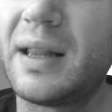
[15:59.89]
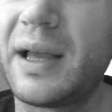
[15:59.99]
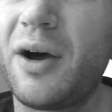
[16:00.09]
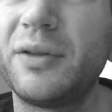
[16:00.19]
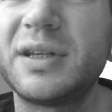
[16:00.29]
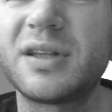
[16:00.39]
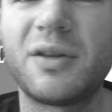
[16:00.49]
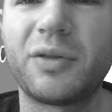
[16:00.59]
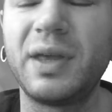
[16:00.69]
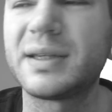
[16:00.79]
like all these
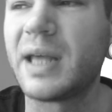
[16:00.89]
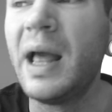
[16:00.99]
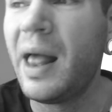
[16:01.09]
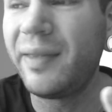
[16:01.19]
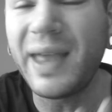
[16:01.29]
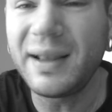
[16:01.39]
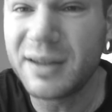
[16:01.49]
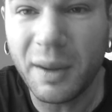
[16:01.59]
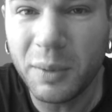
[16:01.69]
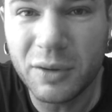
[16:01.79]
other things. That
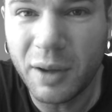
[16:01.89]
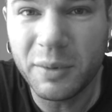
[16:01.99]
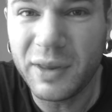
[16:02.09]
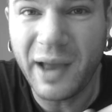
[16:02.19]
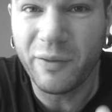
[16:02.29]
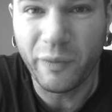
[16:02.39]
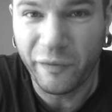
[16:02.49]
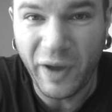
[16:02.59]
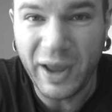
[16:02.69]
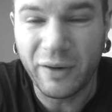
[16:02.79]
WWE, that
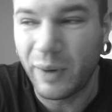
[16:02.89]
fake